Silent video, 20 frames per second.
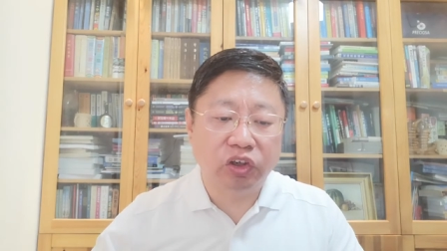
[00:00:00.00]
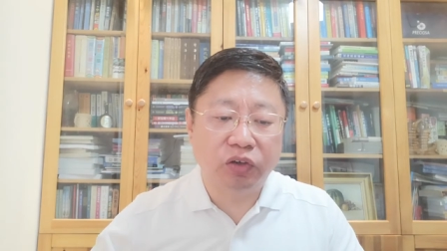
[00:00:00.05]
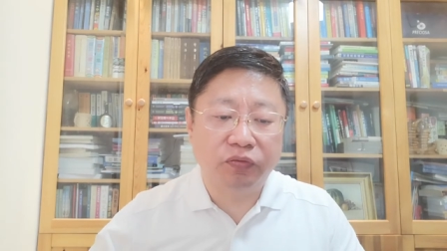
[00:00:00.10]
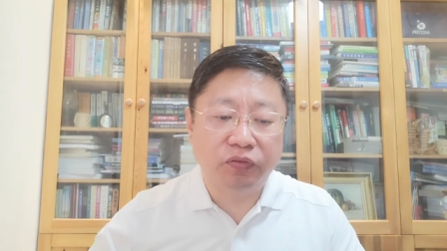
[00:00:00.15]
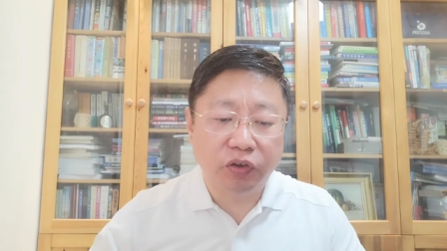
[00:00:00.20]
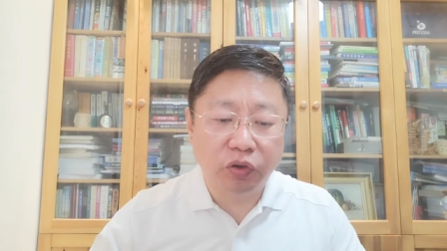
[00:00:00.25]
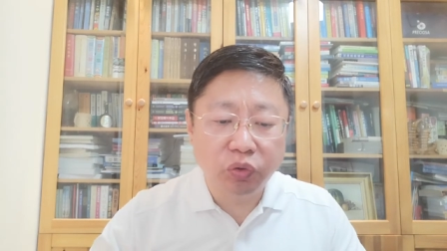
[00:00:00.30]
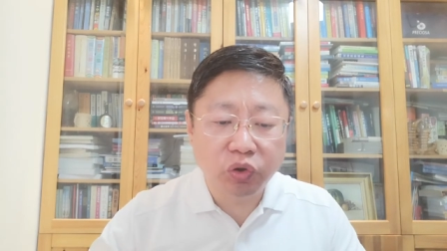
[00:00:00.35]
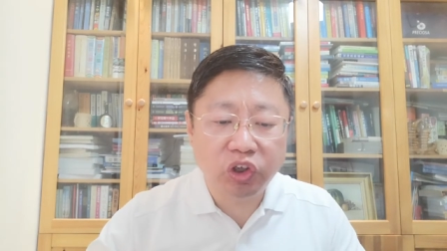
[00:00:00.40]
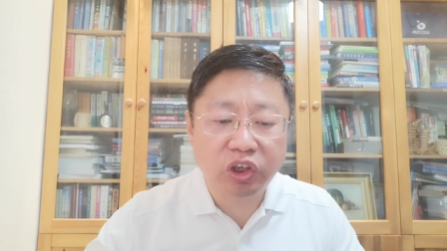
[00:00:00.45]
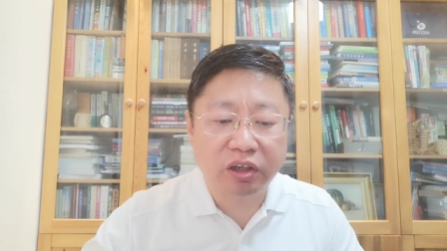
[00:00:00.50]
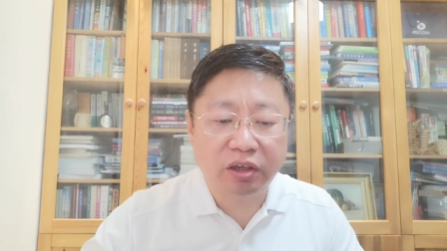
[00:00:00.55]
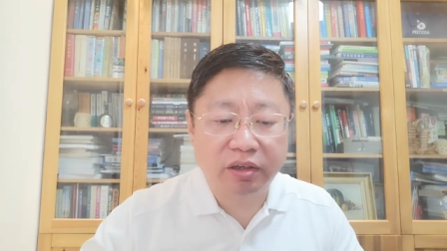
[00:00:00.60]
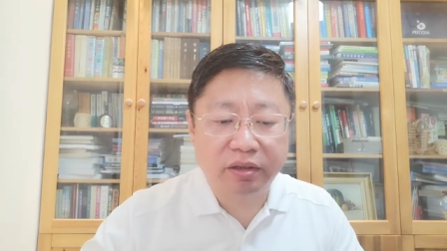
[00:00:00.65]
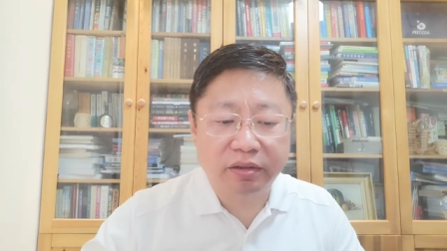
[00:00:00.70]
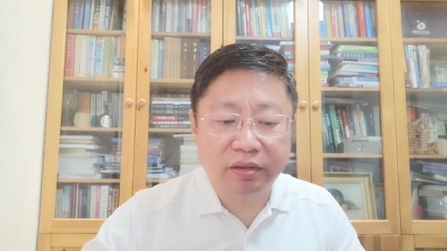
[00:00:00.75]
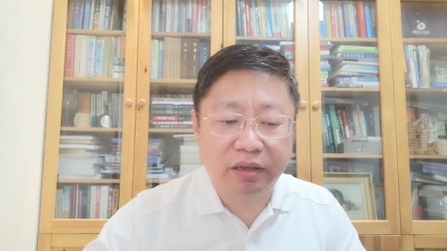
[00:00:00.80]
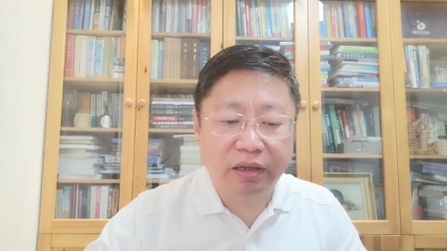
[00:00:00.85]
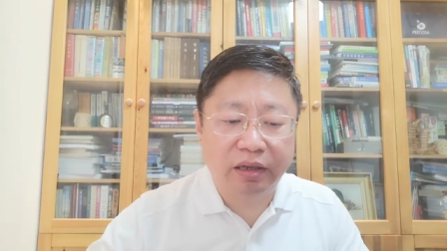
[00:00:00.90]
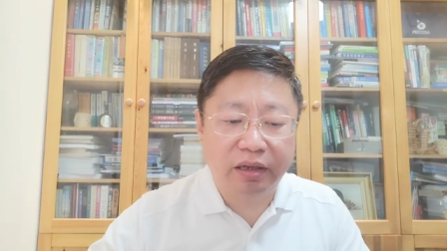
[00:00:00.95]
future,
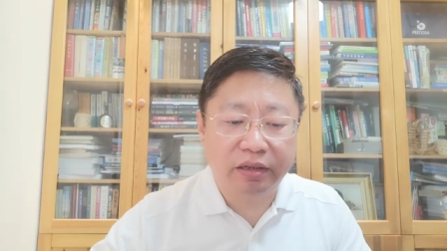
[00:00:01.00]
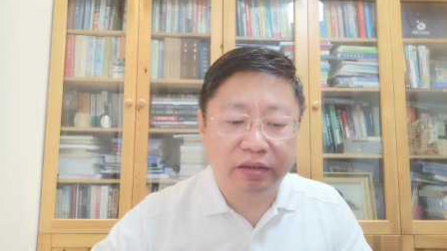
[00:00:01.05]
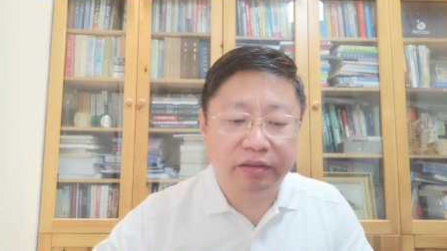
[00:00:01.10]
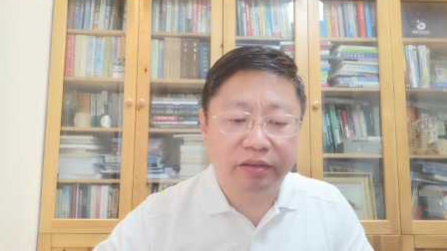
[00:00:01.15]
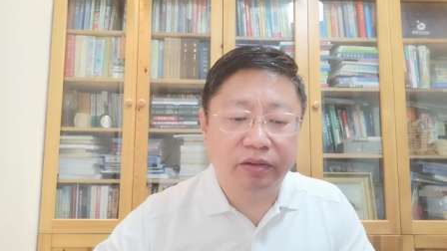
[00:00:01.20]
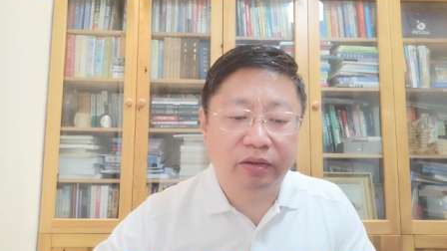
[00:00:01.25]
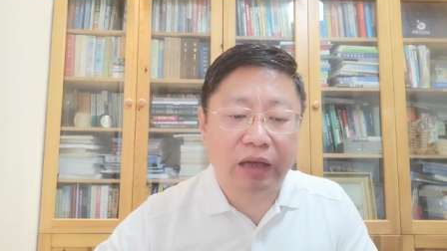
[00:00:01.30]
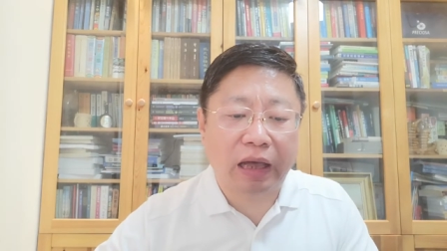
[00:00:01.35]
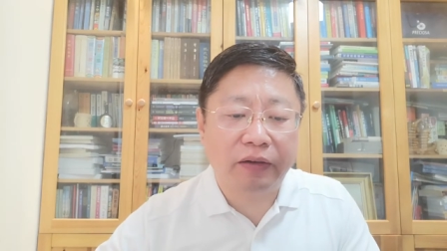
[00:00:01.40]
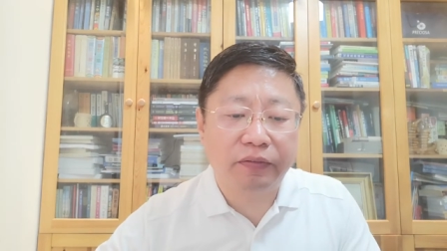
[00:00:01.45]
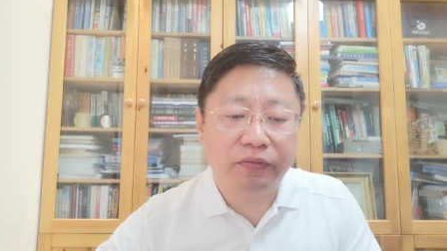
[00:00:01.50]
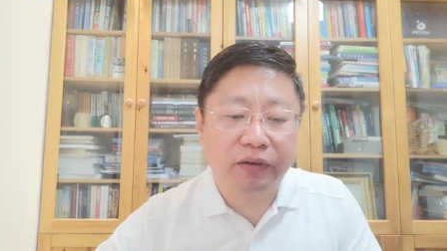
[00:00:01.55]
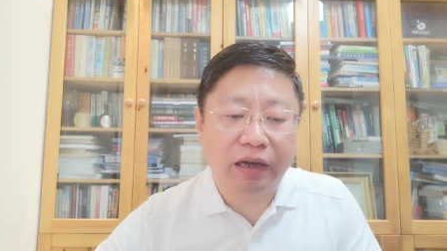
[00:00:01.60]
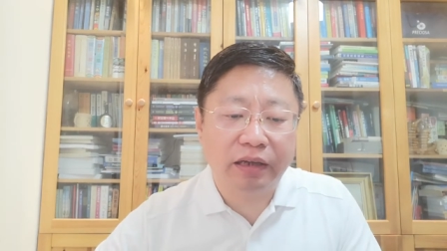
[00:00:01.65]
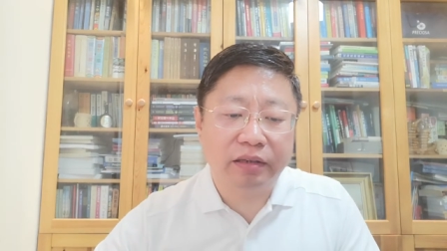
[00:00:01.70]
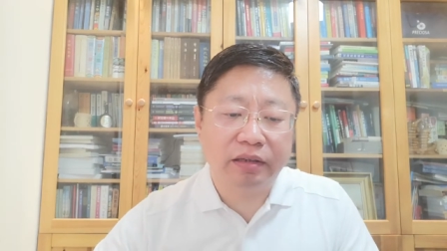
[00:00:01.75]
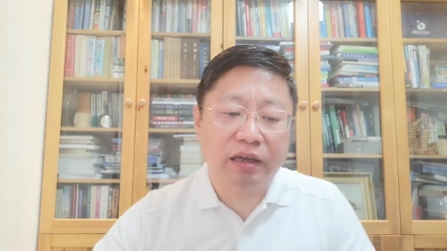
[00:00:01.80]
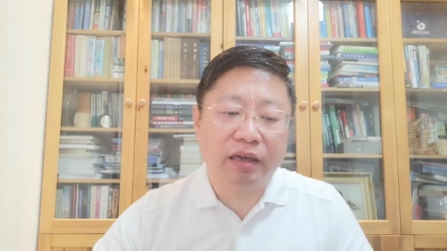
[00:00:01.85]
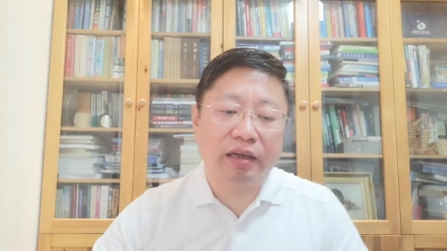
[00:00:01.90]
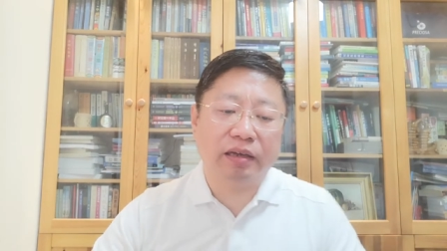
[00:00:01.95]
I
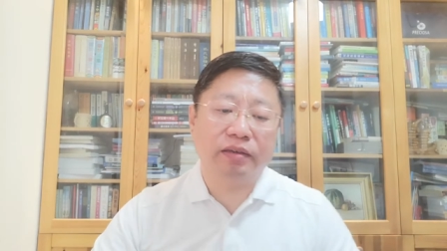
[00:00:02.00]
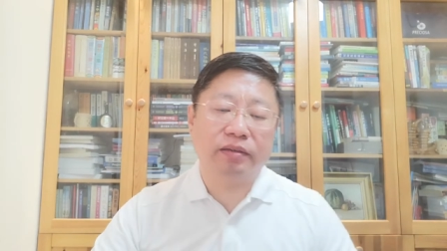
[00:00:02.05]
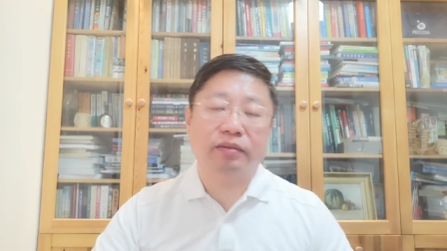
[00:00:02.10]
find